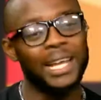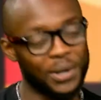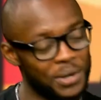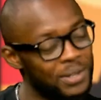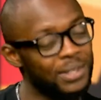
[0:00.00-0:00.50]

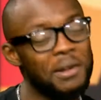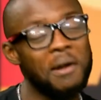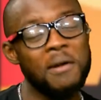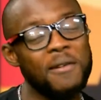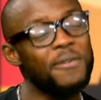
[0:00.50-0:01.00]
Oh,
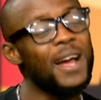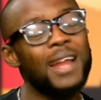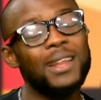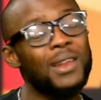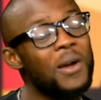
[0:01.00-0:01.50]
glorify
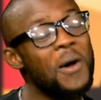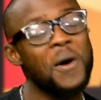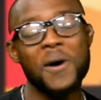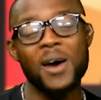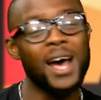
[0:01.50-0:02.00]
the
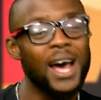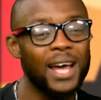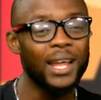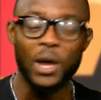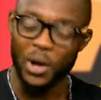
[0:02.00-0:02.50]

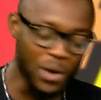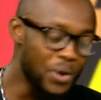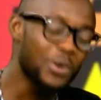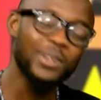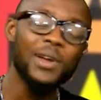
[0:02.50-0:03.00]
Lord.
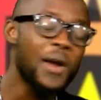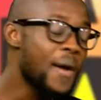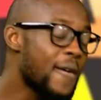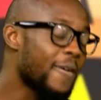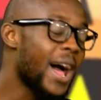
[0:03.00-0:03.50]
Oh,
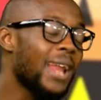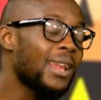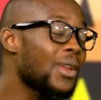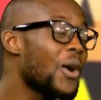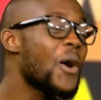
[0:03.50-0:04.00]
glorify the
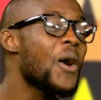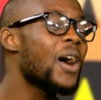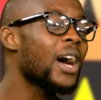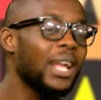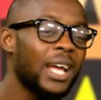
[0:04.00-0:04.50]
Lord.